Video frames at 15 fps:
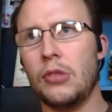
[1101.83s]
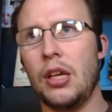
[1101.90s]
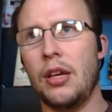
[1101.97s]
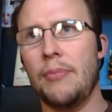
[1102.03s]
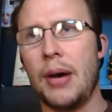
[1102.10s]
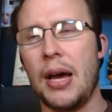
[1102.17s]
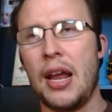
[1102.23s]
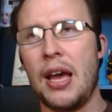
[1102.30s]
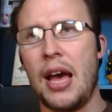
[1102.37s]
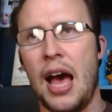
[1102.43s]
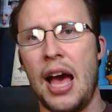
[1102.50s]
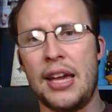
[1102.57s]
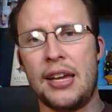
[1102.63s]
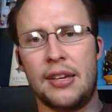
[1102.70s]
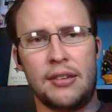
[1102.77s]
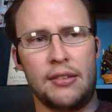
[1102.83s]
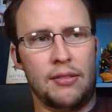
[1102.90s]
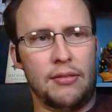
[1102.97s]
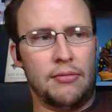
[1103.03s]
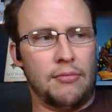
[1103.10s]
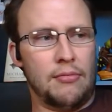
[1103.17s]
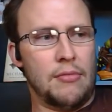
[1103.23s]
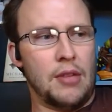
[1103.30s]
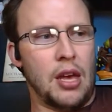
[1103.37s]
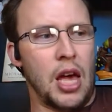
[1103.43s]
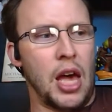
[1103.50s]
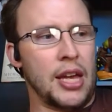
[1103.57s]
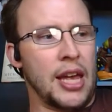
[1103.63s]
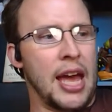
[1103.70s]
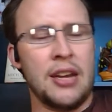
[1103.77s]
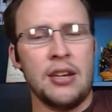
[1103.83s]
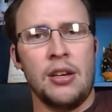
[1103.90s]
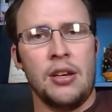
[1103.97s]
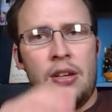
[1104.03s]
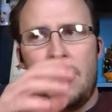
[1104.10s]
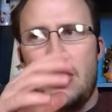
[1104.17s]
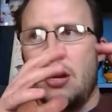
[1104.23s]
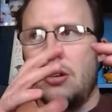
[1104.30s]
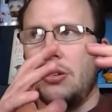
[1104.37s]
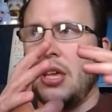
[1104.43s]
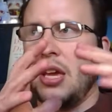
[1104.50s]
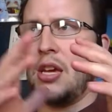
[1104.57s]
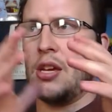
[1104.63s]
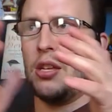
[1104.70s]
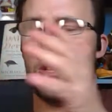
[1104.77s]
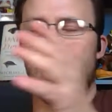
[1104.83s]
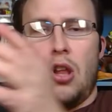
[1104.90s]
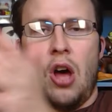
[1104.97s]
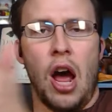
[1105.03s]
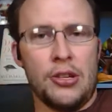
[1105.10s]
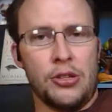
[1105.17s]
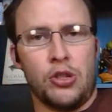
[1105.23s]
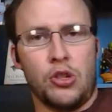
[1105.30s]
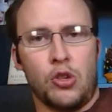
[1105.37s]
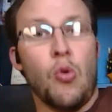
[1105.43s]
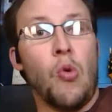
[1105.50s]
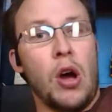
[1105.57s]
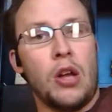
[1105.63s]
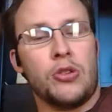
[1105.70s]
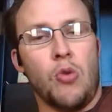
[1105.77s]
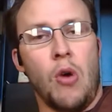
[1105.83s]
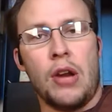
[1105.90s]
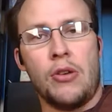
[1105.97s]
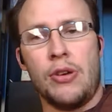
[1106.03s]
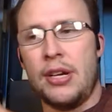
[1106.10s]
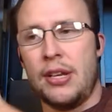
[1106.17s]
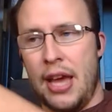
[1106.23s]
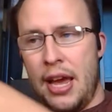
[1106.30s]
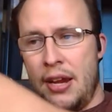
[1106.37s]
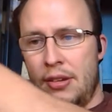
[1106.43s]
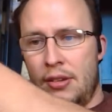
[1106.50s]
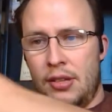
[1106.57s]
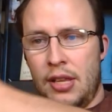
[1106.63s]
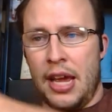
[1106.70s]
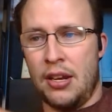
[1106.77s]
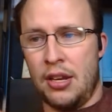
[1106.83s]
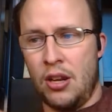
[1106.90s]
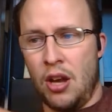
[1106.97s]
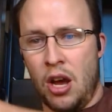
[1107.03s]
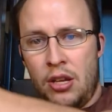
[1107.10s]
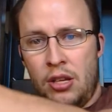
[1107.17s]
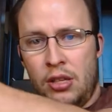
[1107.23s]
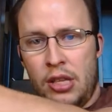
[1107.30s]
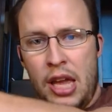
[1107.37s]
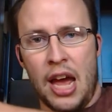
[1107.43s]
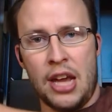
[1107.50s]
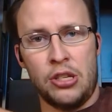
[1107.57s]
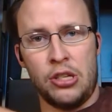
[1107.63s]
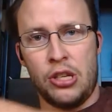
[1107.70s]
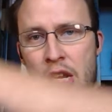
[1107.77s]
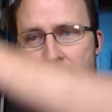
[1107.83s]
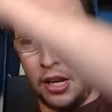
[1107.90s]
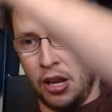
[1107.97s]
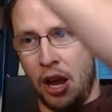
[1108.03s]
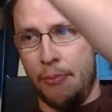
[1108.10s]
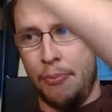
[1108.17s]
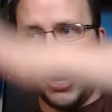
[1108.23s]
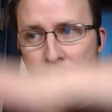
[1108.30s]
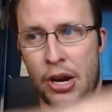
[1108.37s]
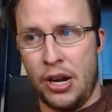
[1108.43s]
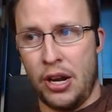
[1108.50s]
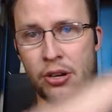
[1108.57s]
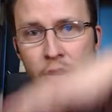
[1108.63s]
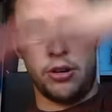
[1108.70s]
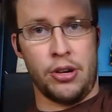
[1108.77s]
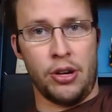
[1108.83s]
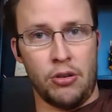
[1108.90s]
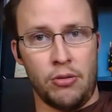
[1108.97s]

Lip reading: but again, there's the Lost Squadron that landed on the ice sheet and got buried under,